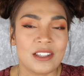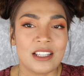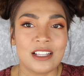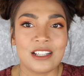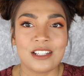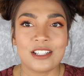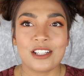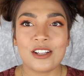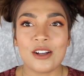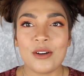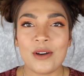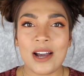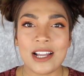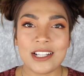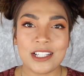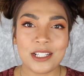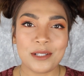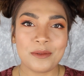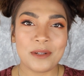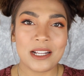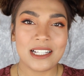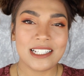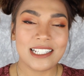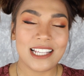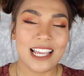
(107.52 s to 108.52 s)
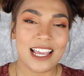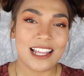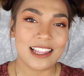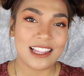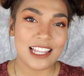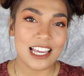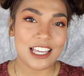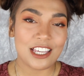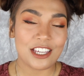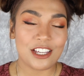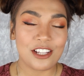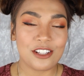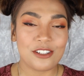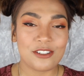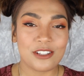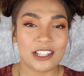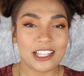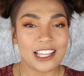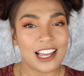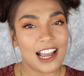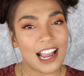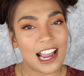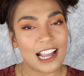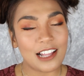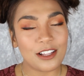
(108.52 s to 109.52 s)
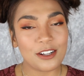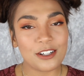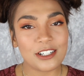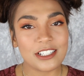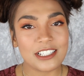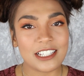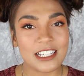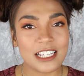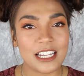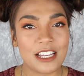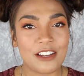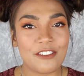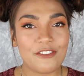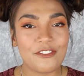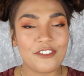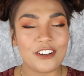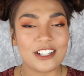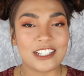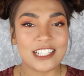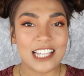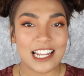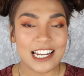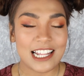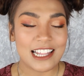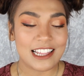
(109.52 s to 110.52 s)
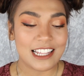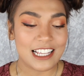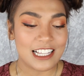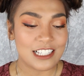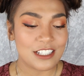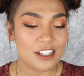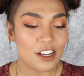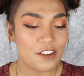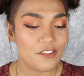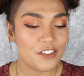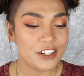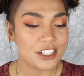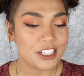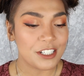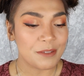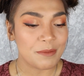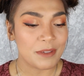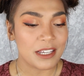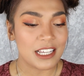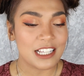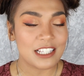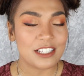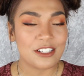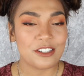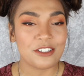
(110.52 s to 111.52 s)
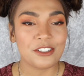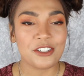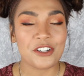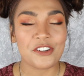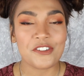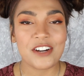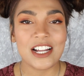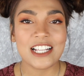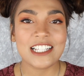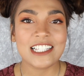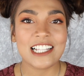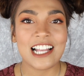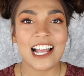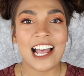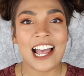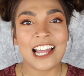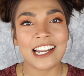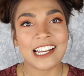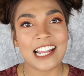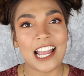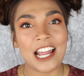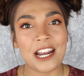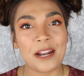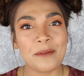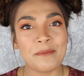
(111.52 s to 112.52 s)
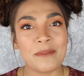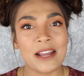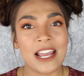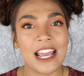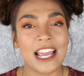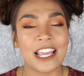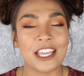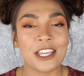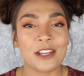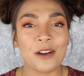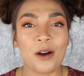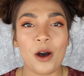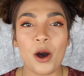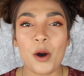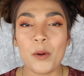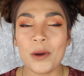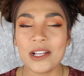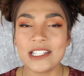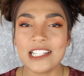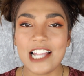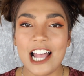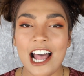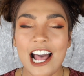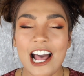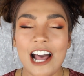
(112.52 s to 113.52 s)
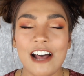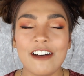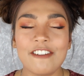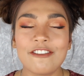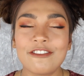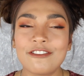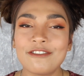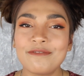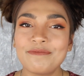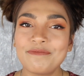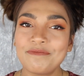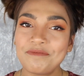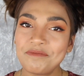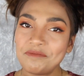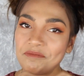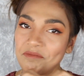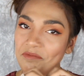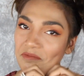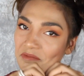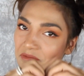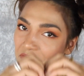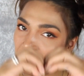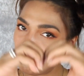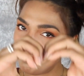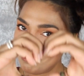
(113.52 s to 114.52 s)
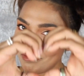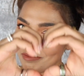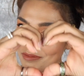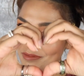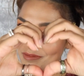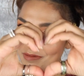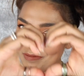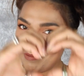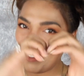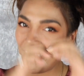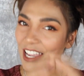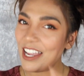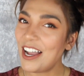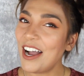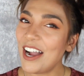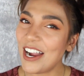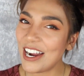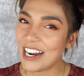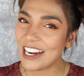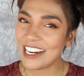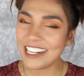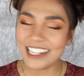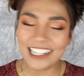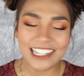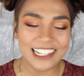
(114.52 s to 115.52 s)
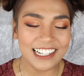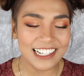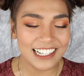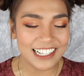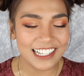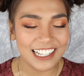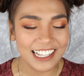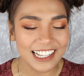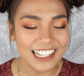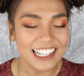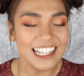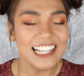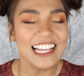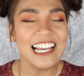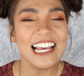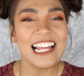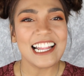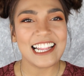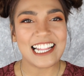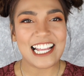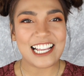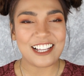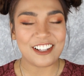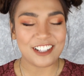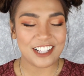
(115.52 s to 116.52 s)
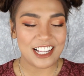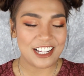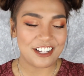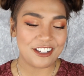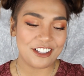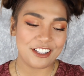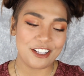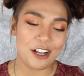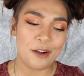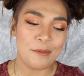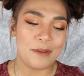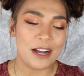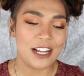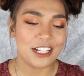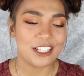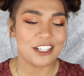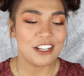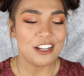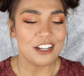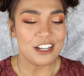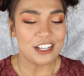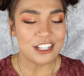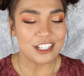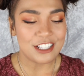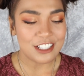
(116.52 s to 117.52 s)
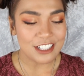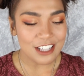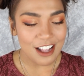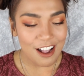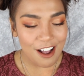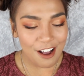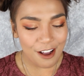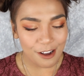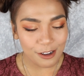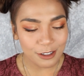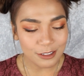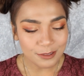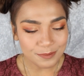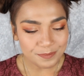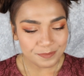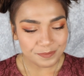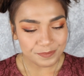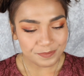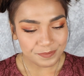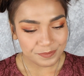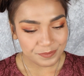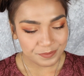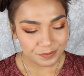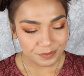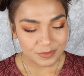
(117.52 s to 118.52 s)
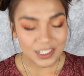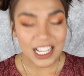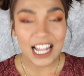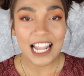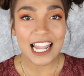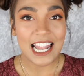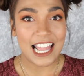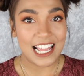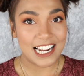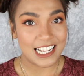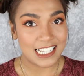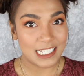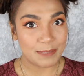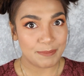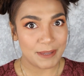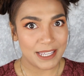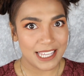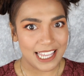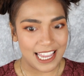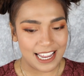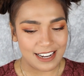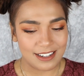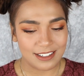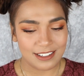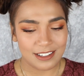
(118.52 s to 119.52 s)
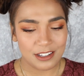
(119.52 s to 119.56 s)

So I just want to say thank you to the Eylure team for sending these over to me. So Naressa and Anime, you always have my heart. thank you so much. So let us begin.